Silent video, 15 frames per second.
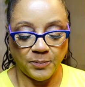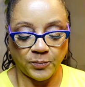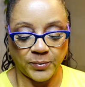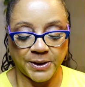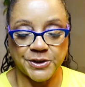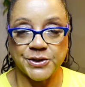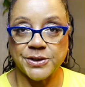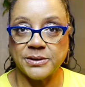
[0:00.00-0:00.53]

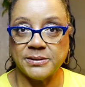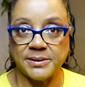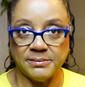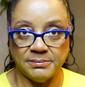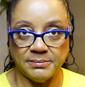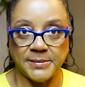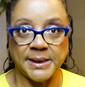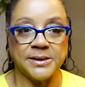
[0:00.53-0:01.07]
which
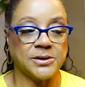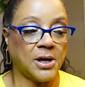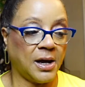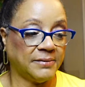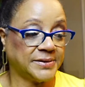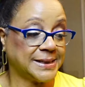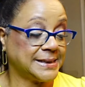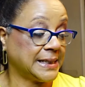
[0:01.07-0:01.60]
is
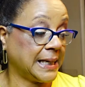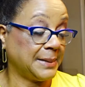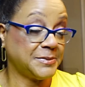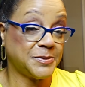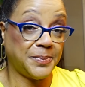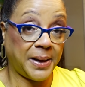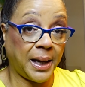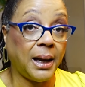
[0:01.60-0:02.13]

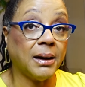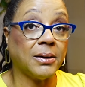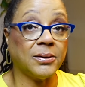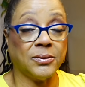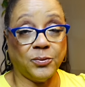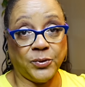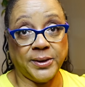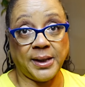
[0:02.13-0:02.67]
oftentimes
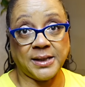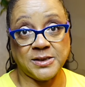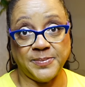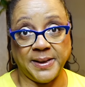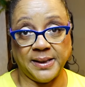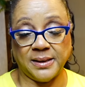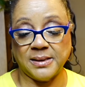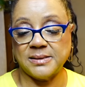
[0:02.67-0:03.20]
paired with
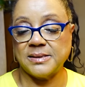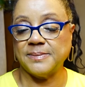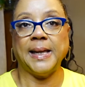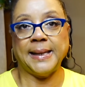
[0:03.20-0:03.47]
osmanthus,